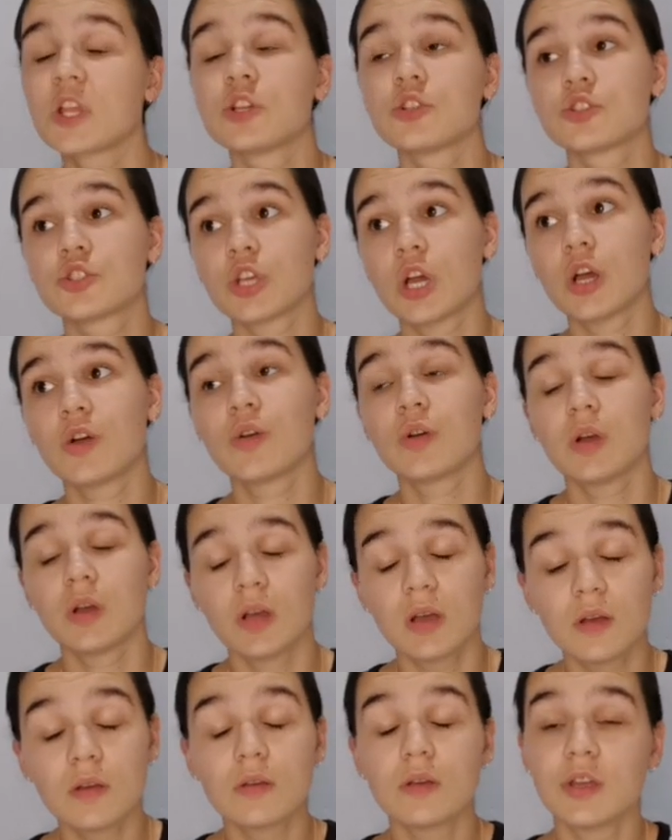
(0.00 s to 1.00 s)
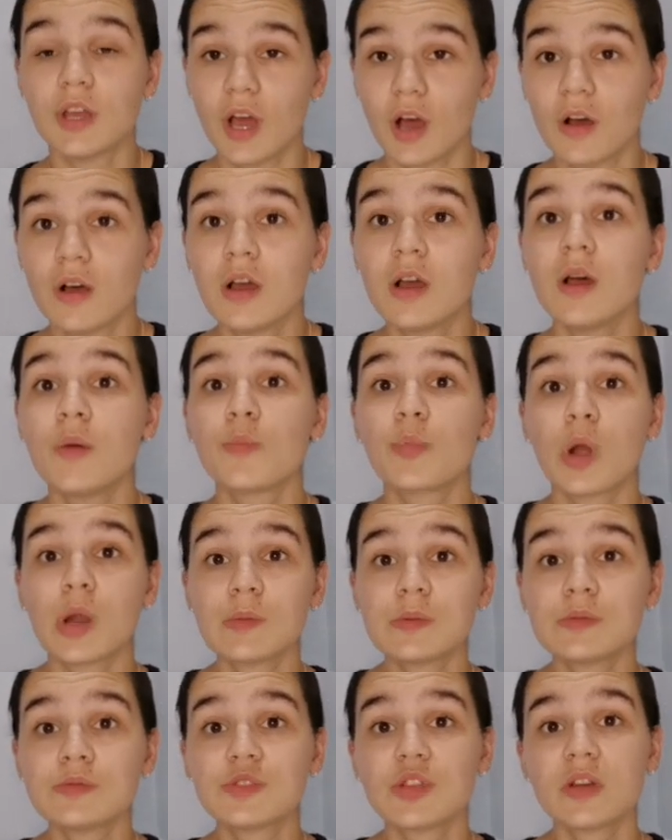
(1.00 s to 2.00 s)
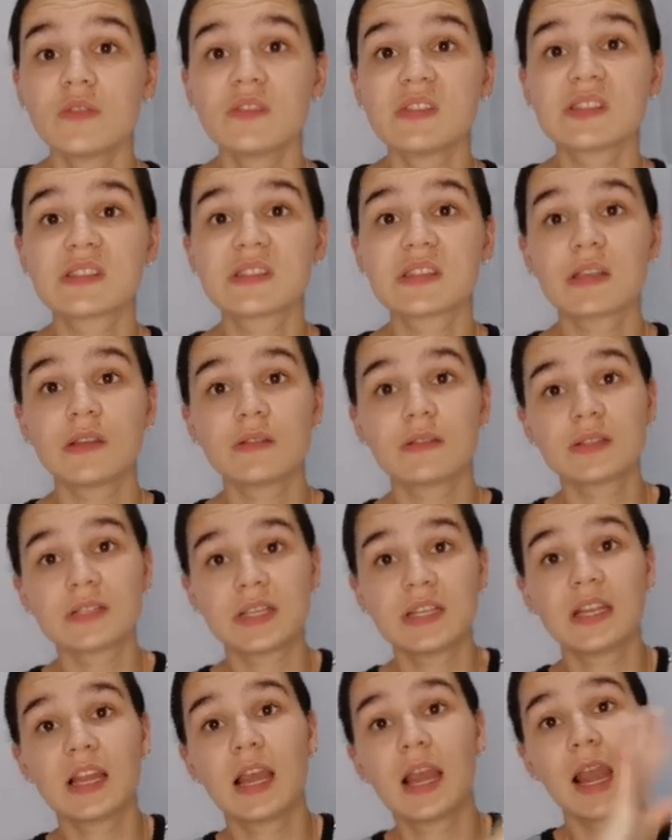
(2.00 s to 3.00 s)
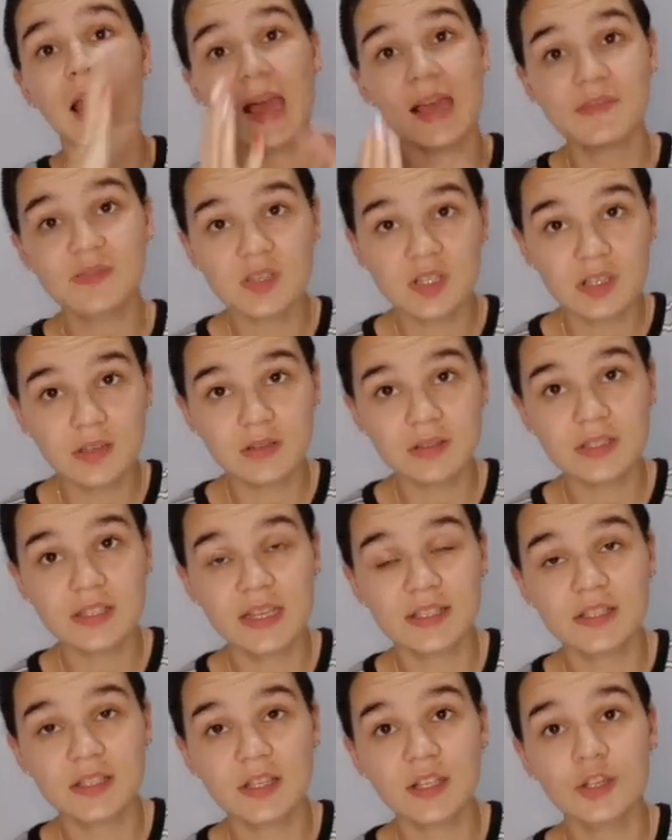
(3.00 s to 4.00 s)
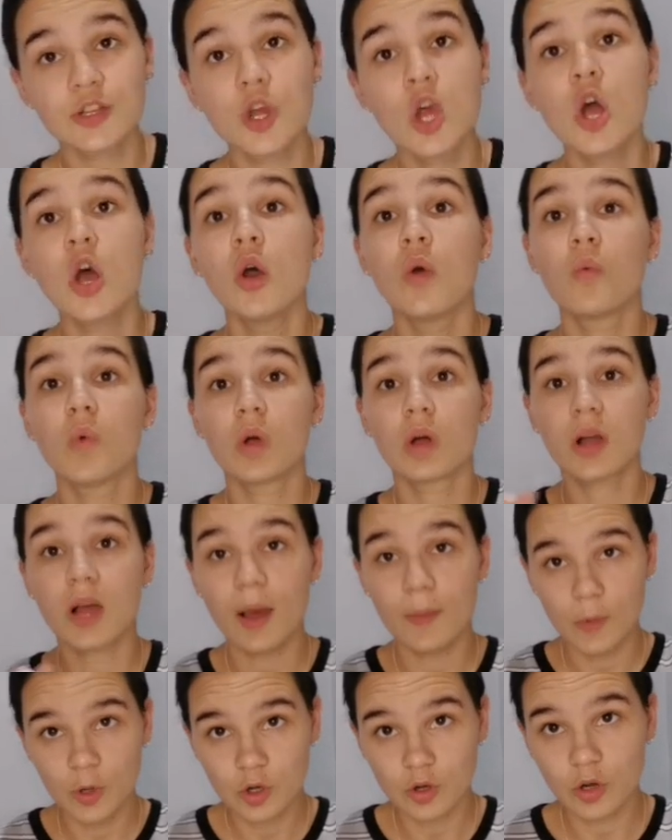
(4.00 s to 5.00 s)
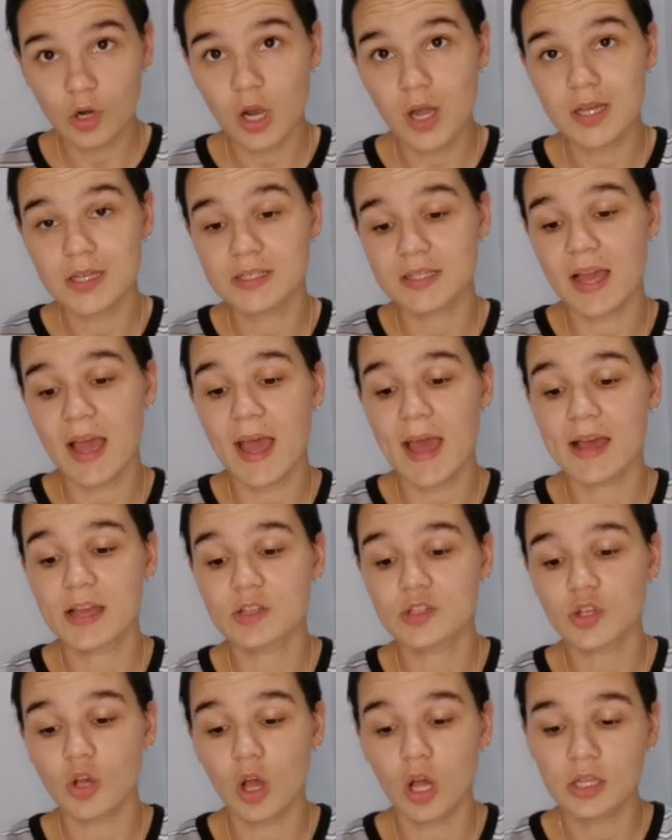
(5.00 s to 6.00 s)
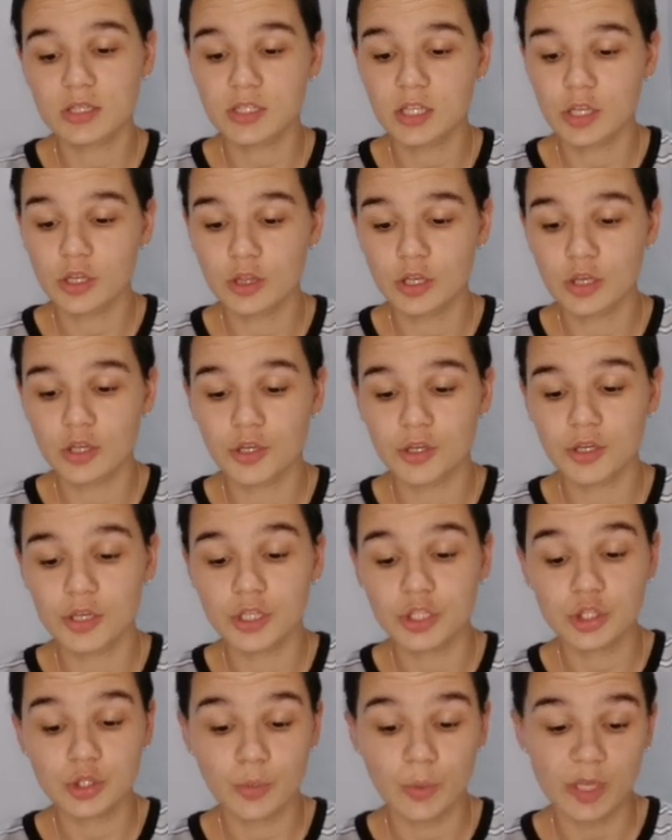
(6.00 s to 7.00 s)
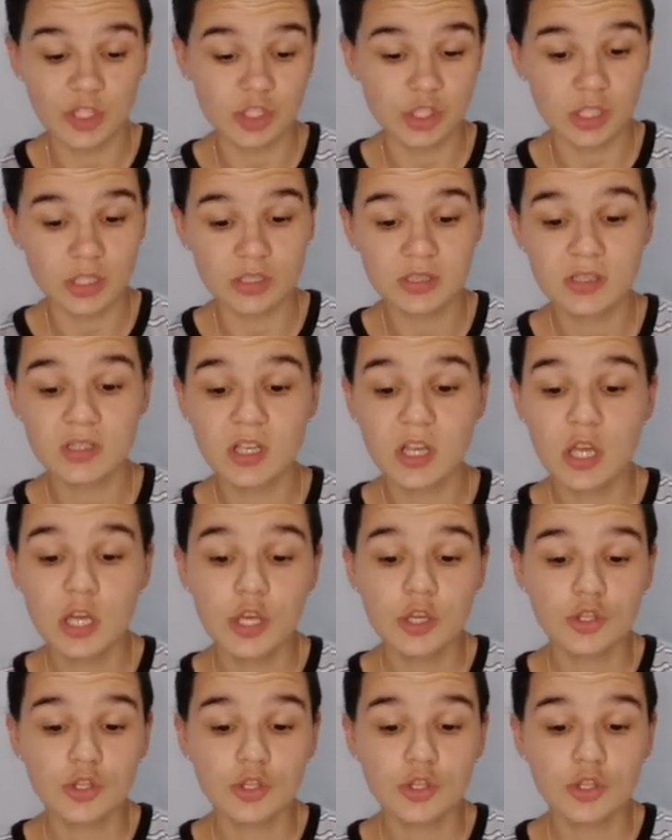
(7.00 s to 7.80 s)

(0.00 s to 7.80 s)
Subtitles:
So yeah, problem-solving skills in a life skills lesson will come across as asking the learners questions.